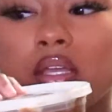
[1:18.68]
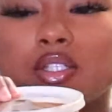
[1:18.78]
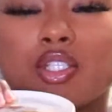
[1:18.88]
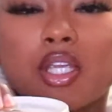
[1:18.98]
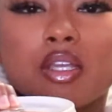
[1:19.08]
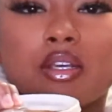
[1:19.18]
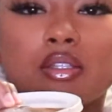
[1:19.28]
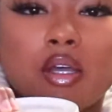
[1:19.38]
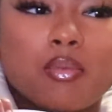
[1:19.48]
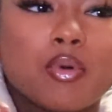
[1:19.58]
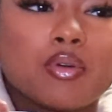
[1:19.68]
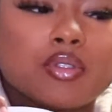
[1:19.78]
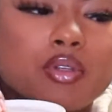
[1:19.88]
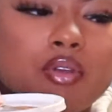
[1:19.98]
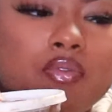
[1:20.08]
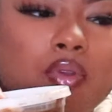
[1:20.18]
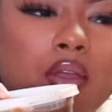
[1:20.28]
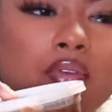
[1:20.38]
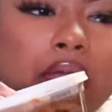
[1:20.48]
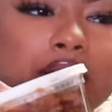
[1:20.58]
chicken adobo. So if you
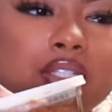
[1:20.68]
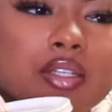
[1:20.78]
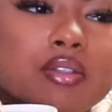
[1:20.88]
ever had chicken